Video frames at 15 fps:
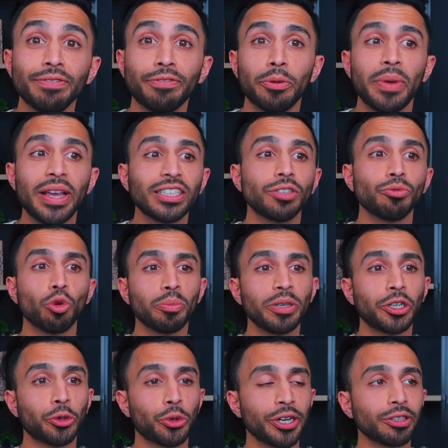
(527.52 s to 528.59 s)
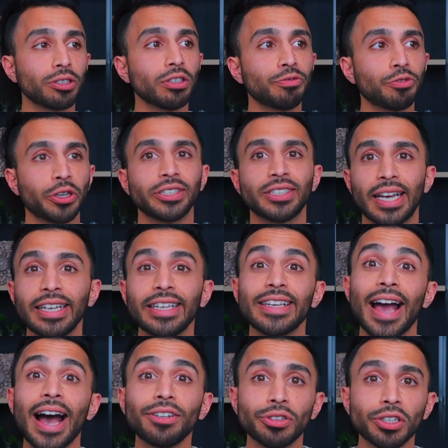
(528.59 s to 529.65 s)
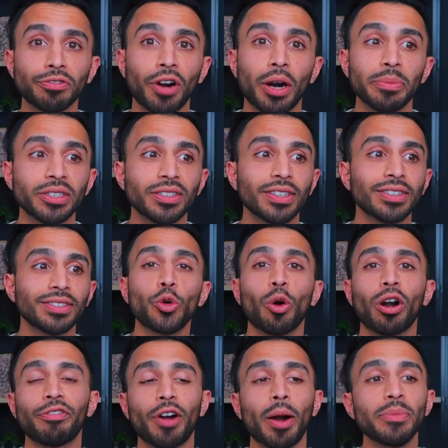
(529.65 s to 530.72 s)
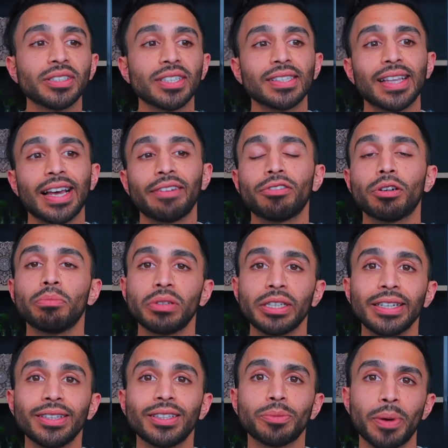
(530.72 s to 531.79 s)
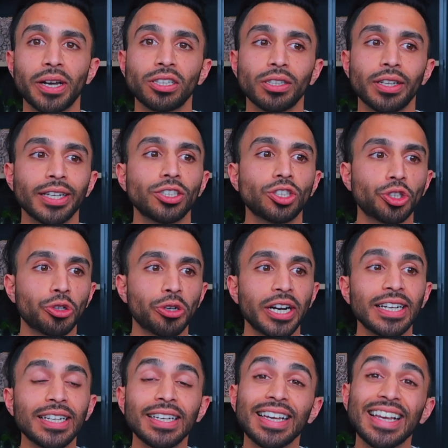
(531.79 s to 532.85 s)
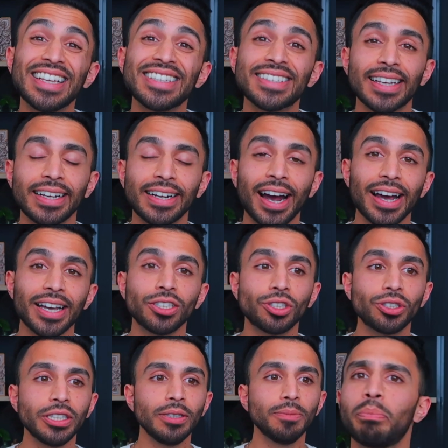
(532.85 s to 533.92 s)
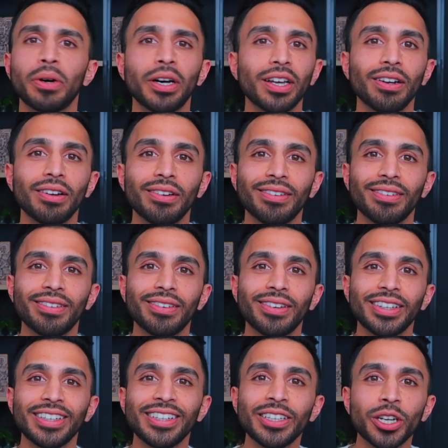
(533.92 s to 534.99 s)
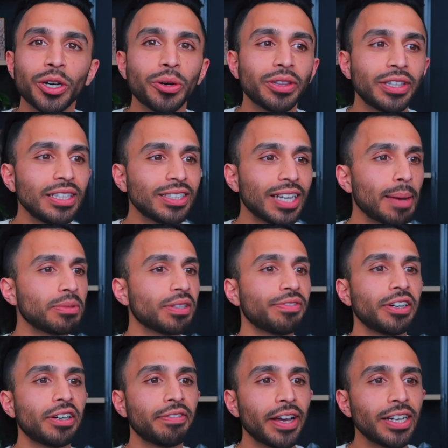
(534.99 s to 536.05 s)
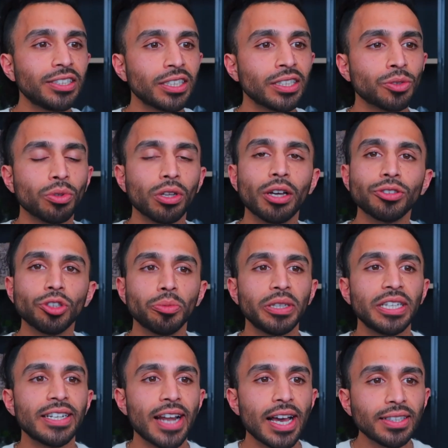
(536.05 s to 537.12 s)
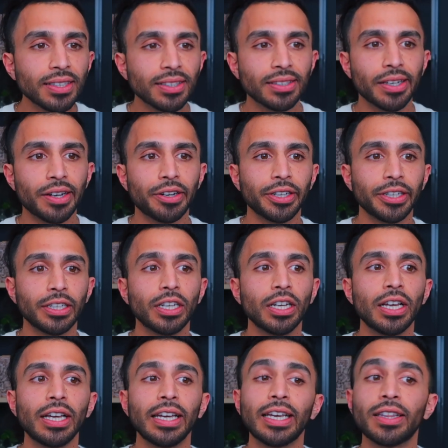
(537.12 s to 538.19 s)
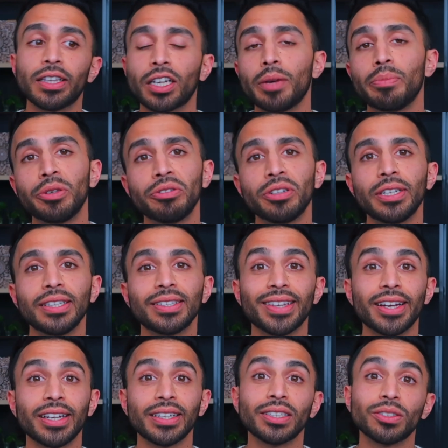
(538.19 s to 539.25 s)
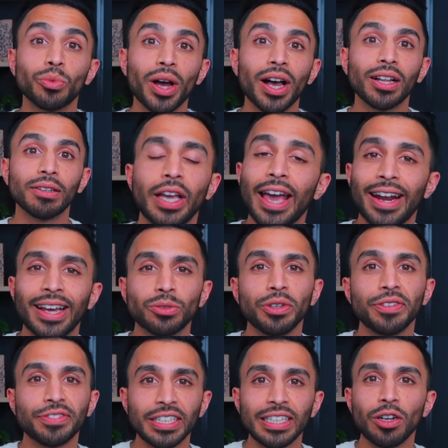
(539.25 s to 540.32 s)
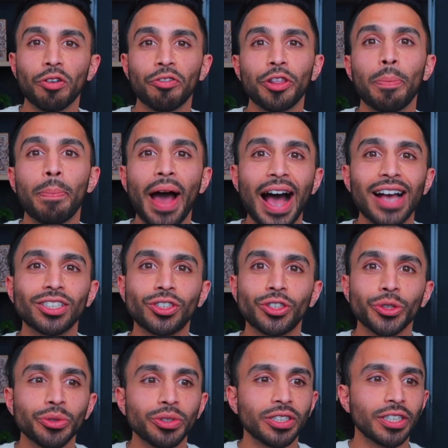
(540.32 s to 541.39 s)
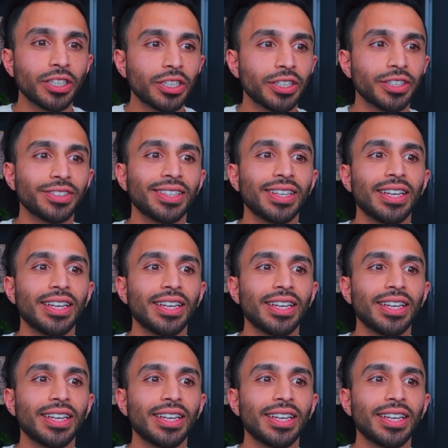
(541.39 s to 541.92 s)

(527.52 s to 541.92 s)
information will be critical for psychiatric pharmacists, who are pharmacists that have completed specialized training in psychiatry, but these types of interventions will also be necessary in the community setting as well. And as we've seen over the past 2 years,